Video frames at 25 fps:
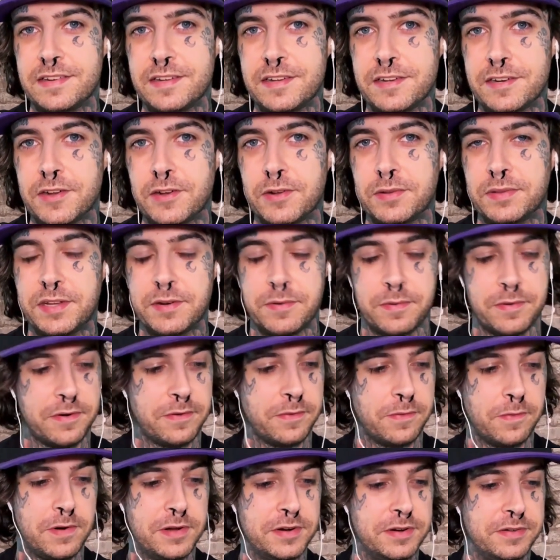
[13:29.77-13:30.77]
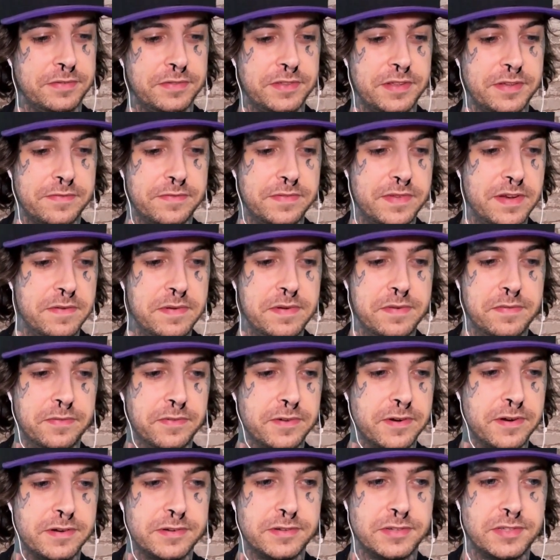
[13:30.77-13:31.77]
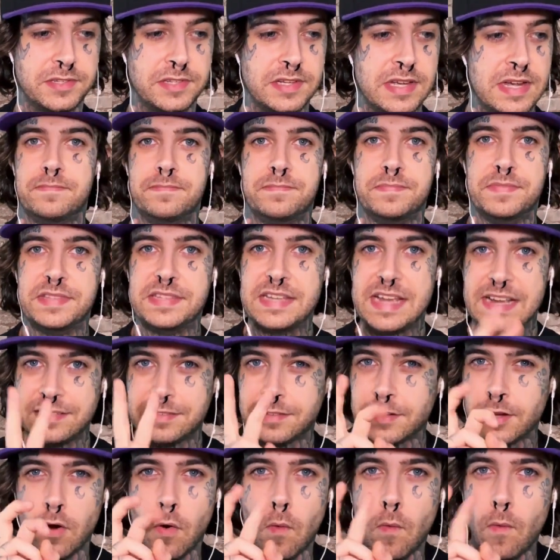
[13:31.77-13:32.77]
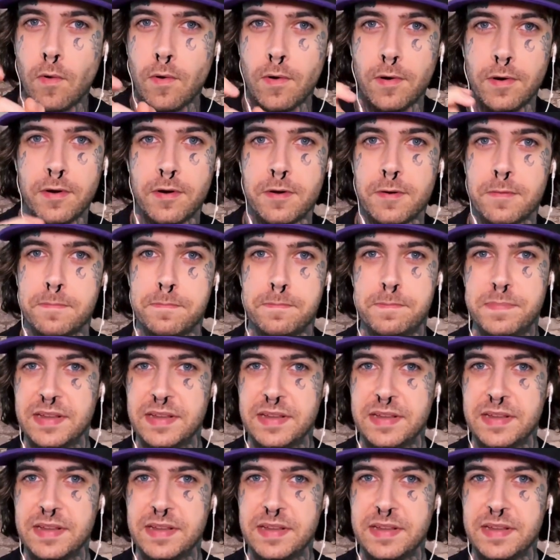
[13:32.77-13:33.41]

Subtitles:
They were one of the very first deathcore,